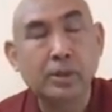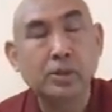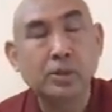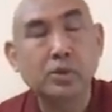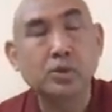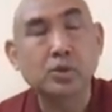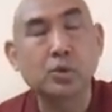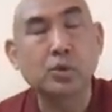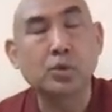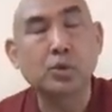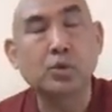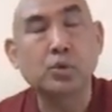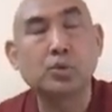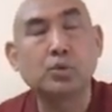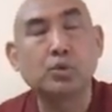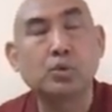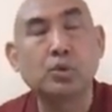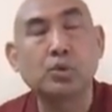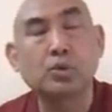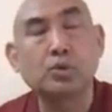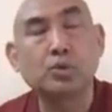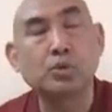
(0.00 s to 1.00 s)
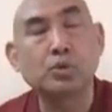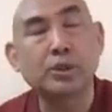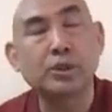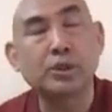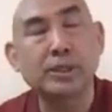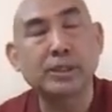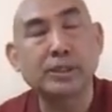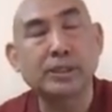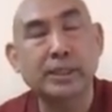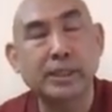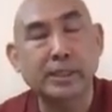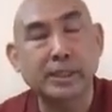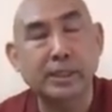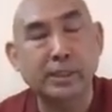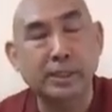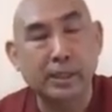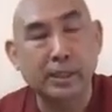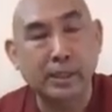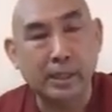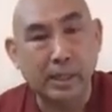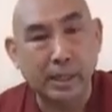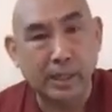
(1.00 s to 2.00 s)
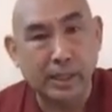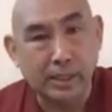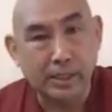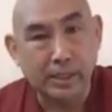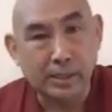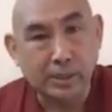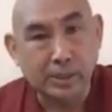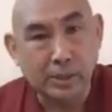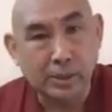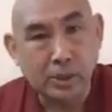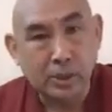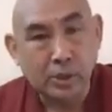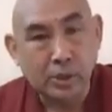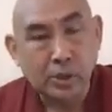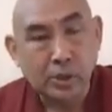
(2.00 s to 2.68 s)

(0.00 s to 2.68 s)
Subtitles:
So not just attend the class,